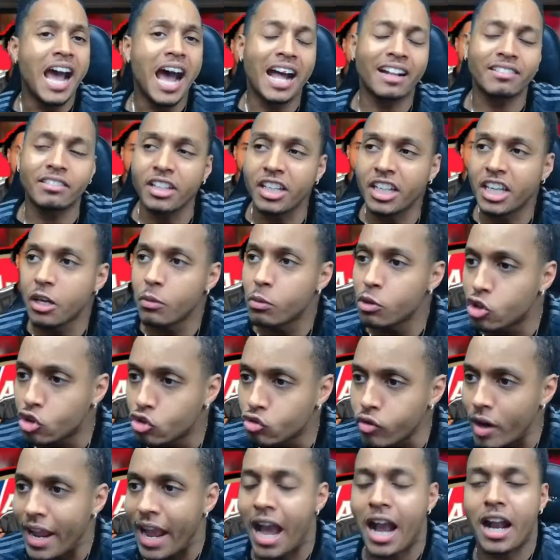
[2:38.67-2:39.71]
I think he was
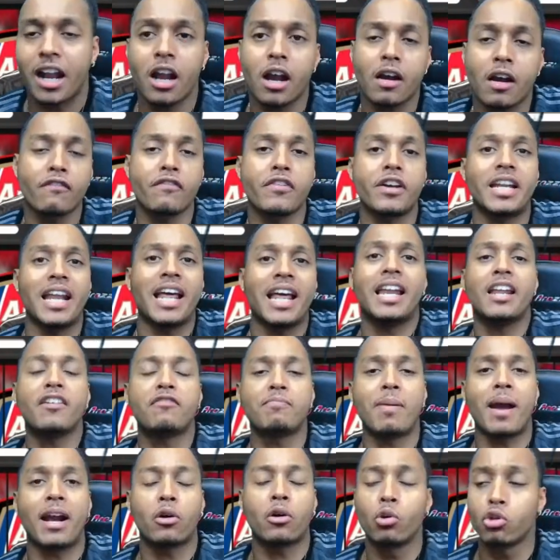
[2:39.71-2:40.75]
great at covering at left
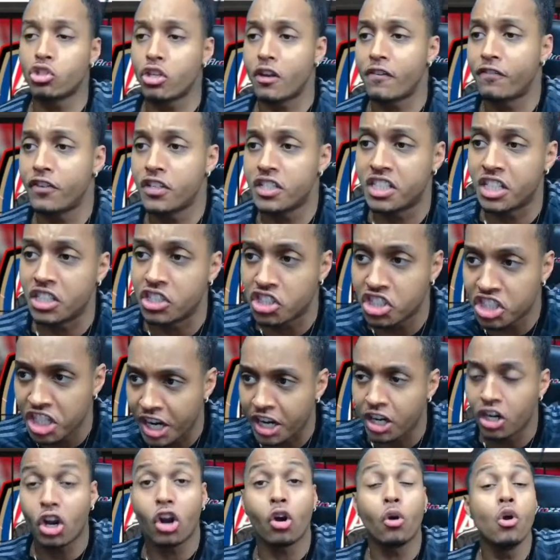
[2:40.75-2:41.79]
back also for
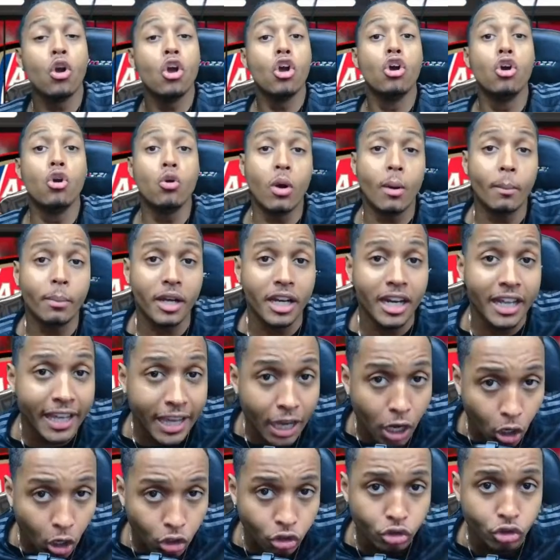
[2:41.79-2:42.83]
Zinchenko, who I'm going to get
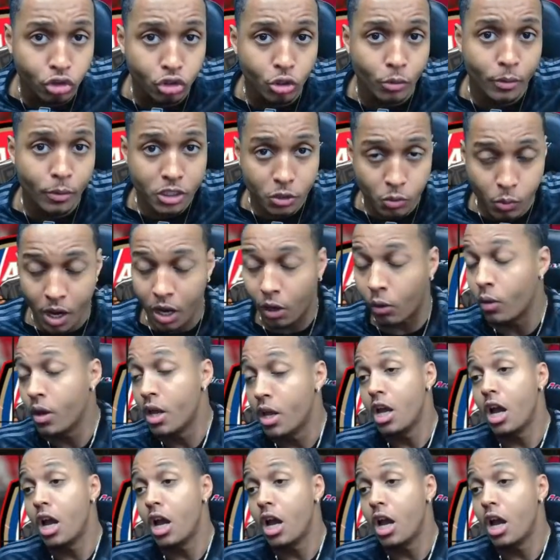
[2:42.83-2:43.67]
onto as well.